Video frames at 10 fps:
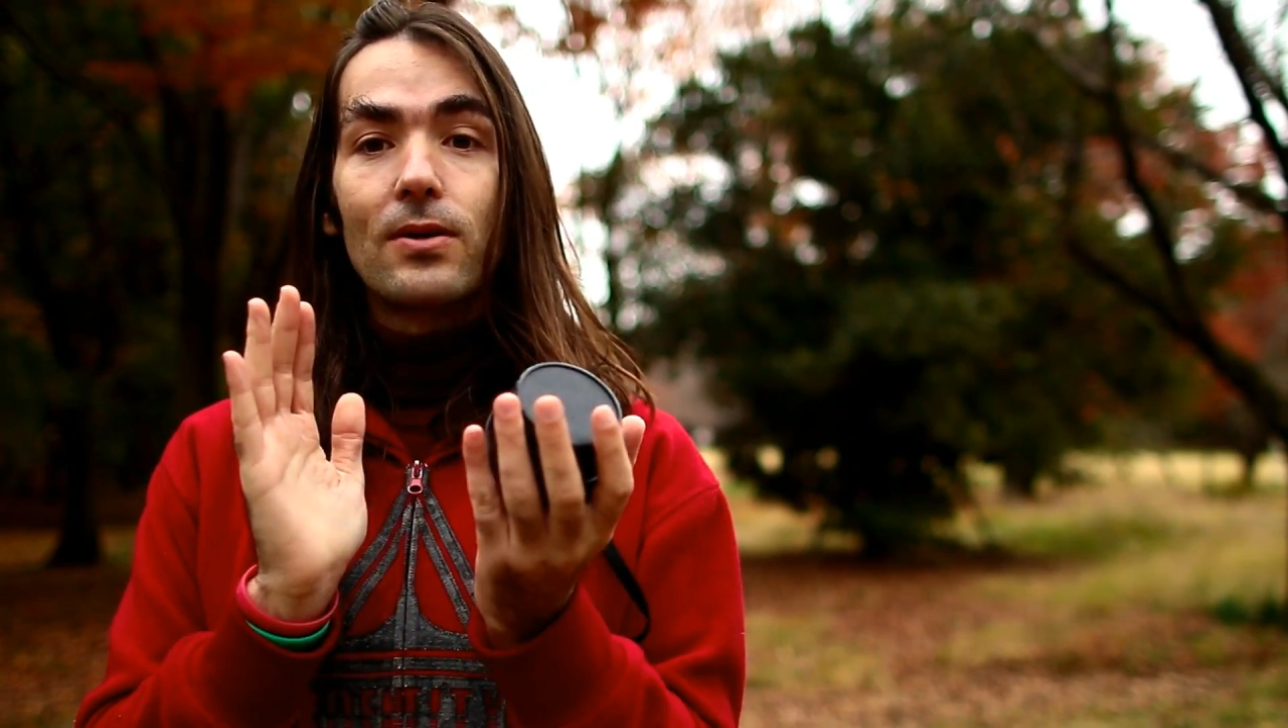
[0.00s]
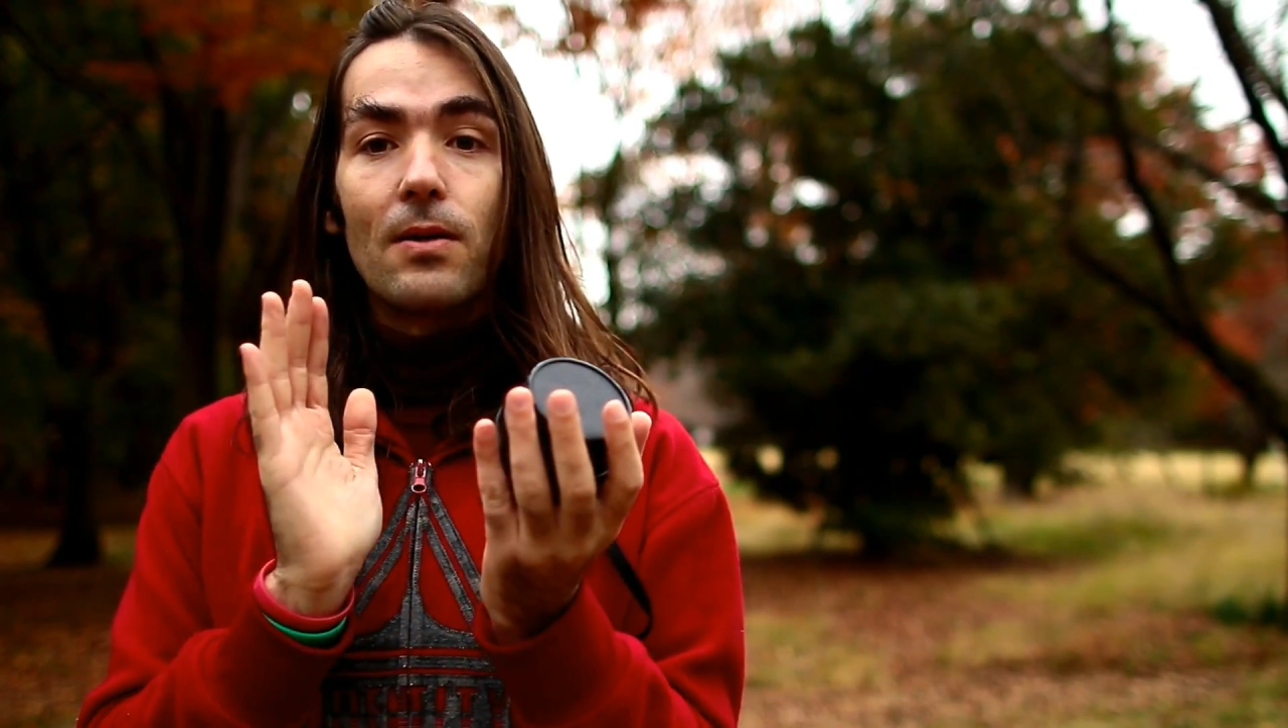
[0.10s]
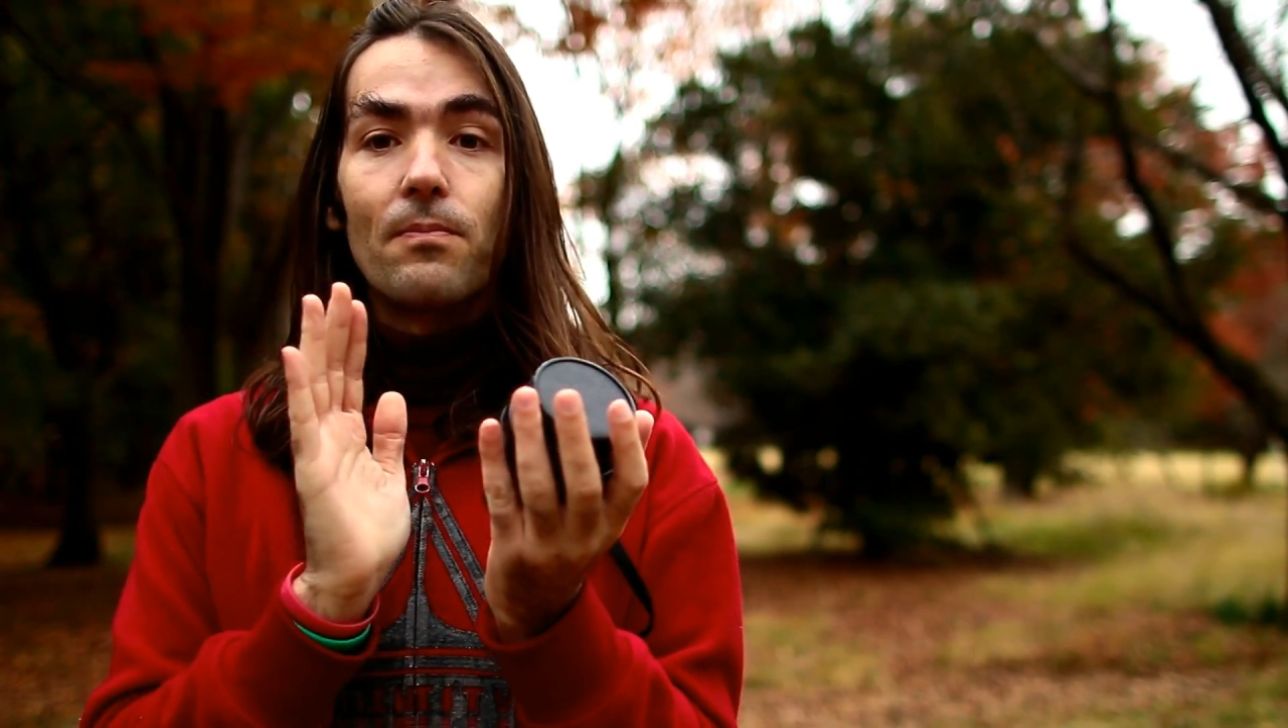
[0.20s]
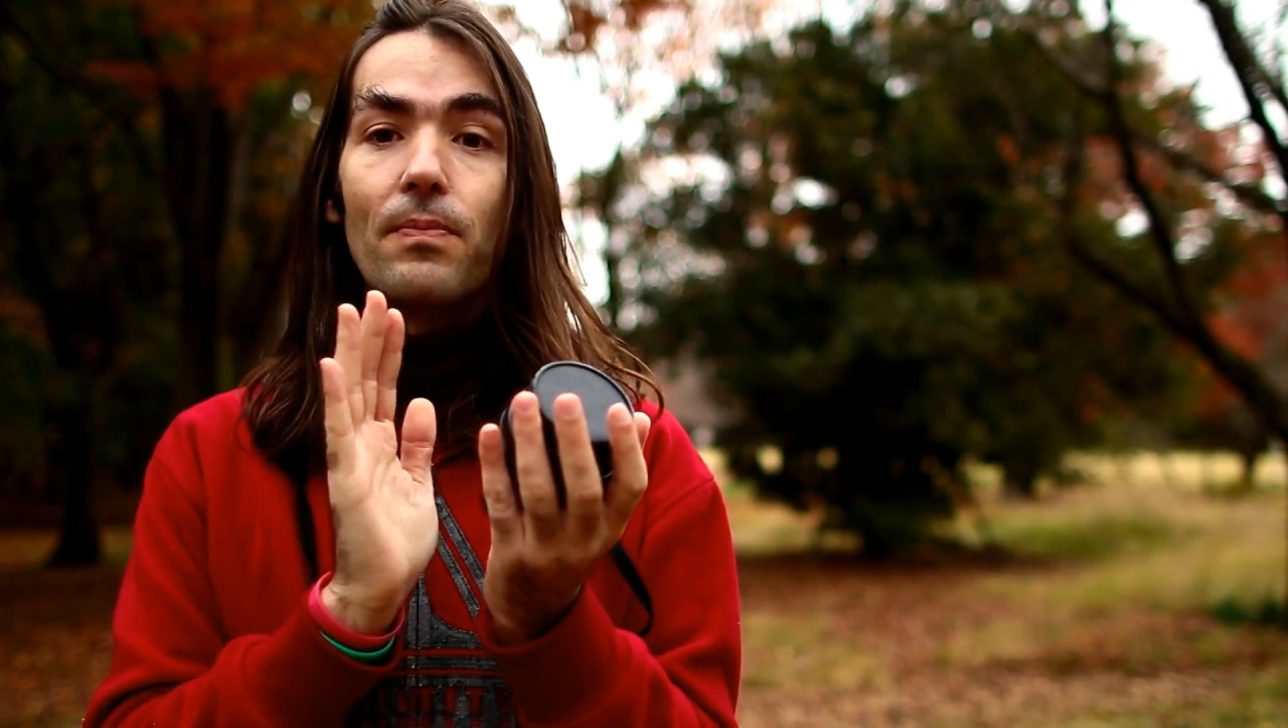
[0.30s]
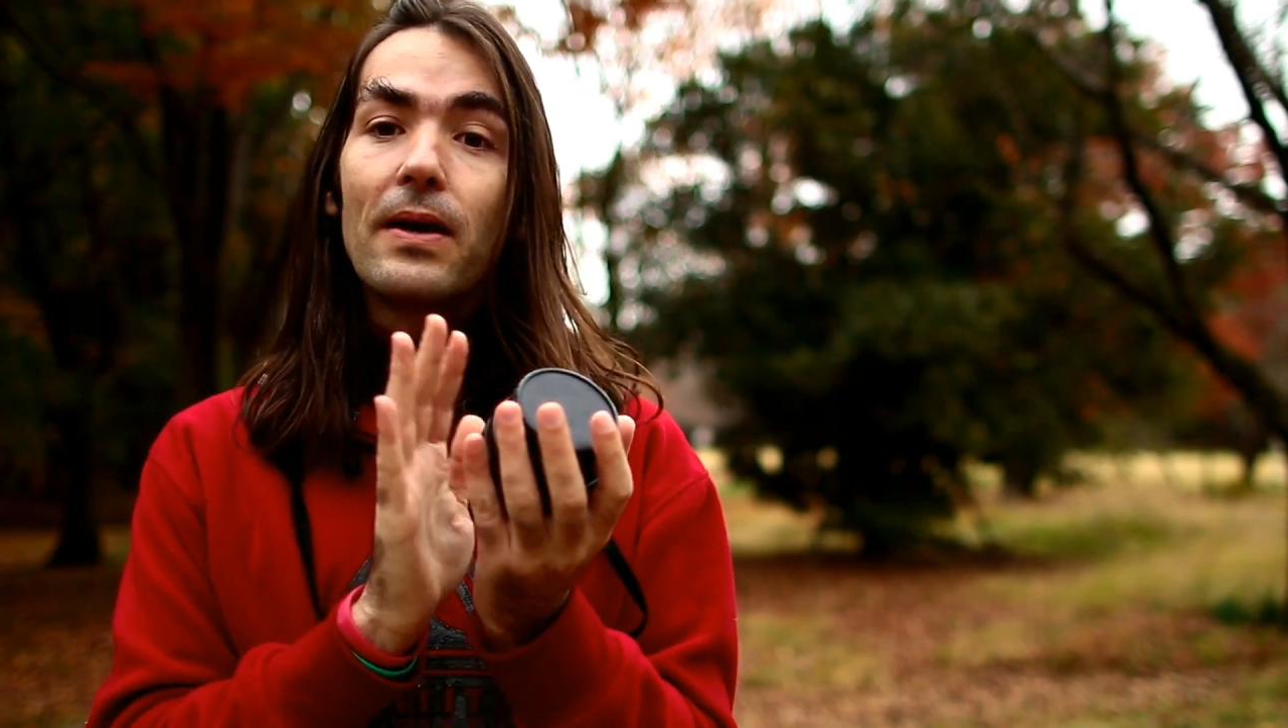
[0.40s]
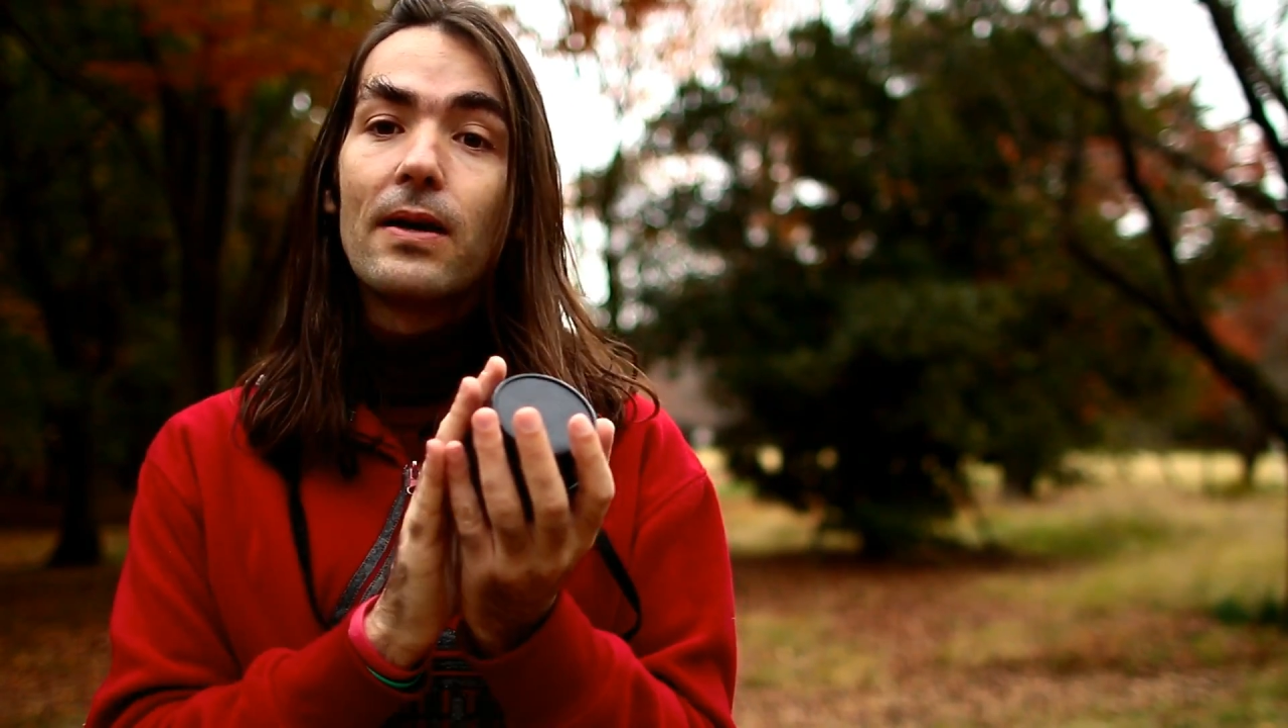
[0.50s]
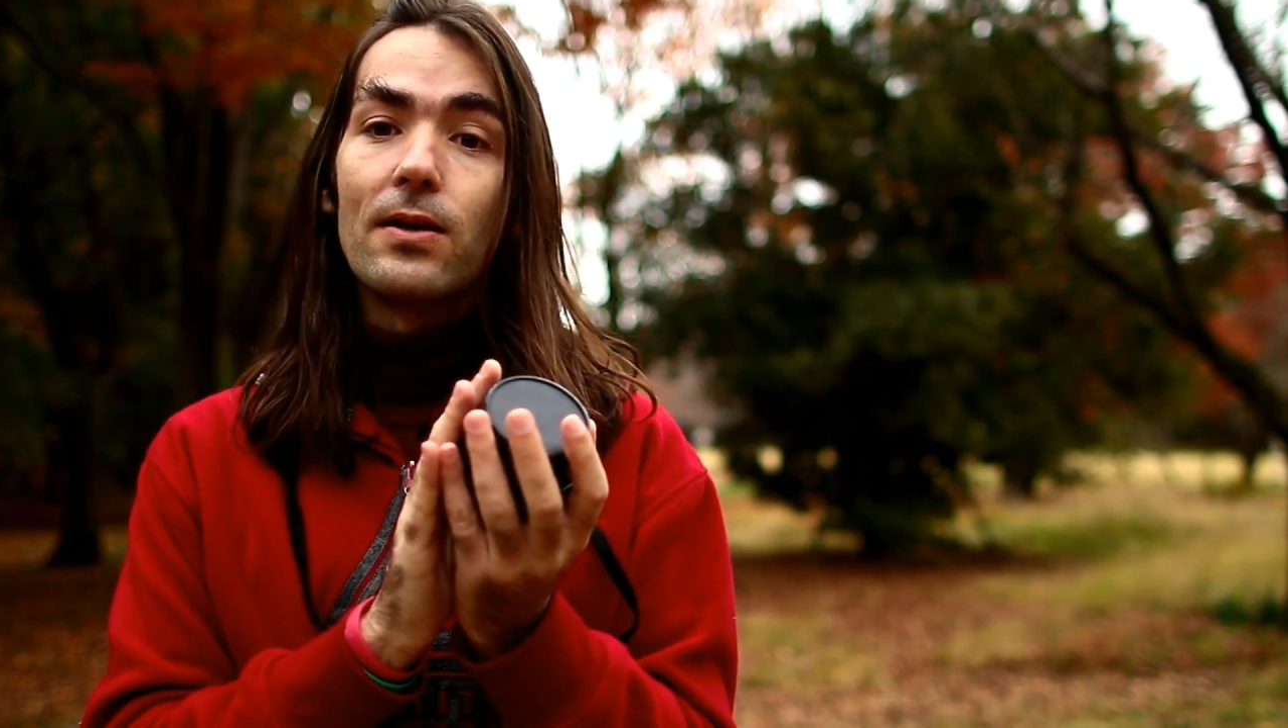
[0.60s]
compare